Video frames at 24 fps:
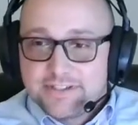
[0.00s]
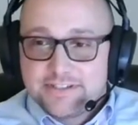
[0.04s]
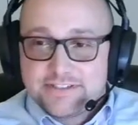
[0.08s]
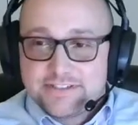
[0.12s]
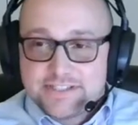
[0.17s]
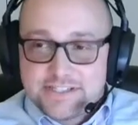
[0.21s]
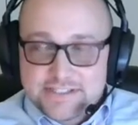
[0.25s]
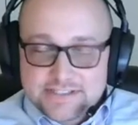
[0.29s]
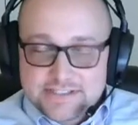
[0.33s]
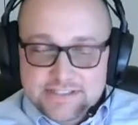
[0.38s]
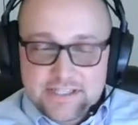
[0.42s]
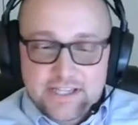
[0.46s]

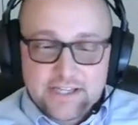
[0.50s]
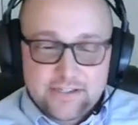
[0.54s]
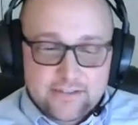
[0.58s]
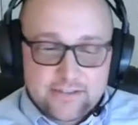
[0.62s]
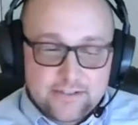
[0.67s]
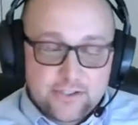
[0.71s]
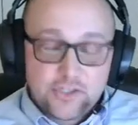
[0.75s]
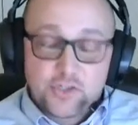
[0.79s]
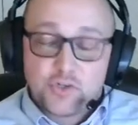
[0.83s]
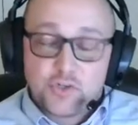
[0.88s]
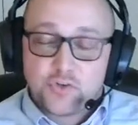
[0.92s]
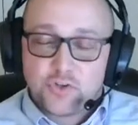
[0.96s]
She's
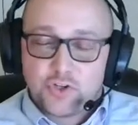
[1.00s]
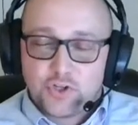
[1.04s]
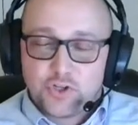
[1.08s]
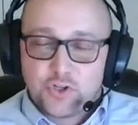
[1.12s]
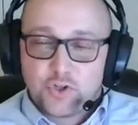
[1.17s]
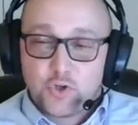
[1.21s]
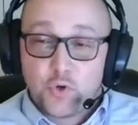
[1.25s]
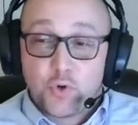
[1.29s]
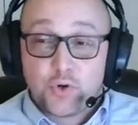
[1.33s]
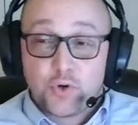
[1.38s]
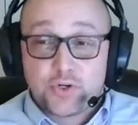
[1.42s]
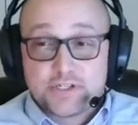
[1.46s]
like, "You're in the
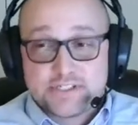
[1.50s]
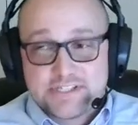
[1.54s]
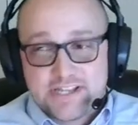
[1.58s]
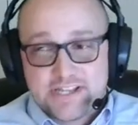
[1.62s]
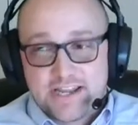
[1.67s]
Lord's